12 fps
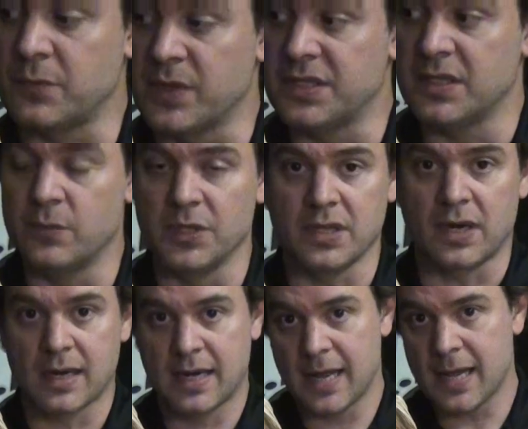we did with
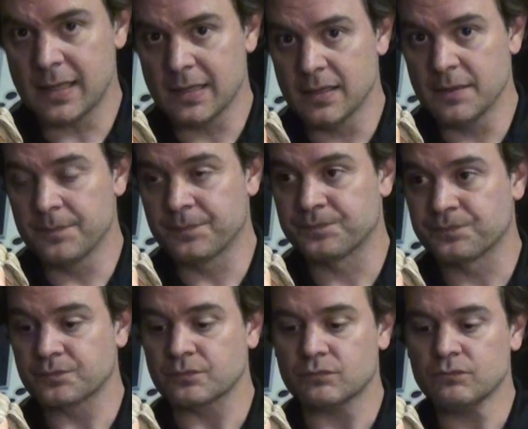our Kala,
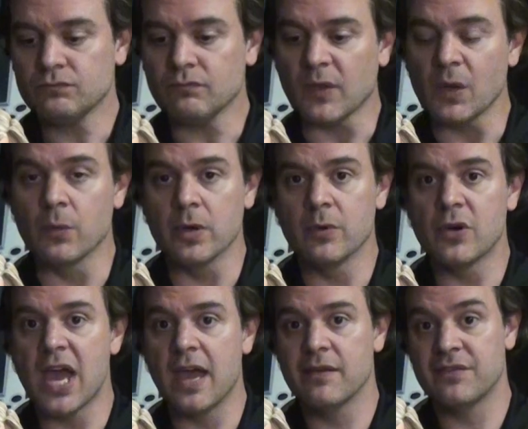we
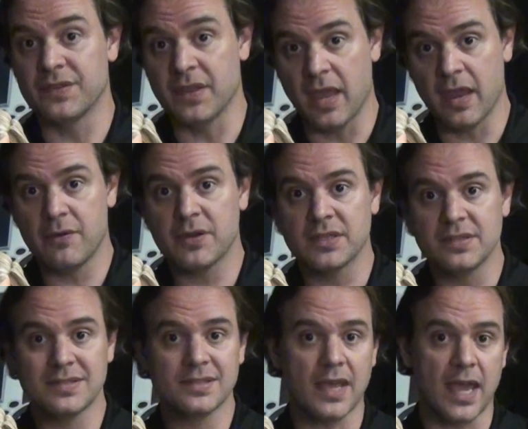will have an
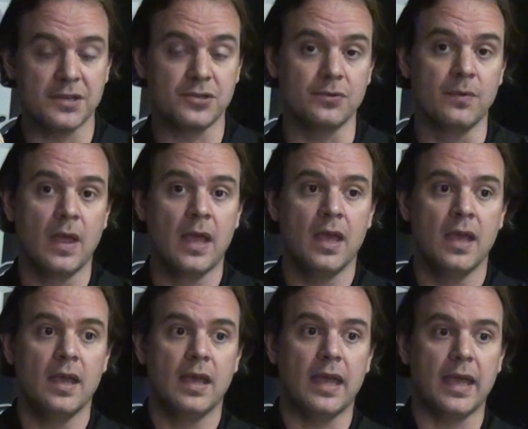ARHIAN statue
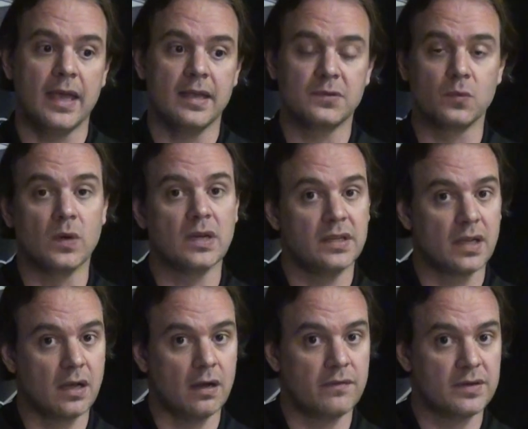as one of the
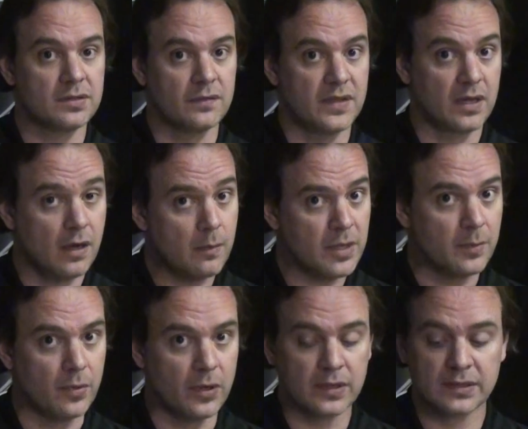covers of the
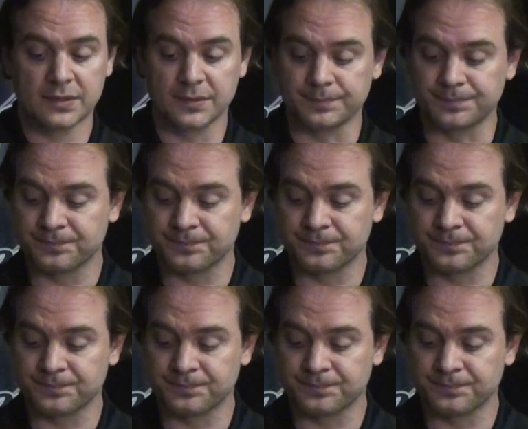comic books.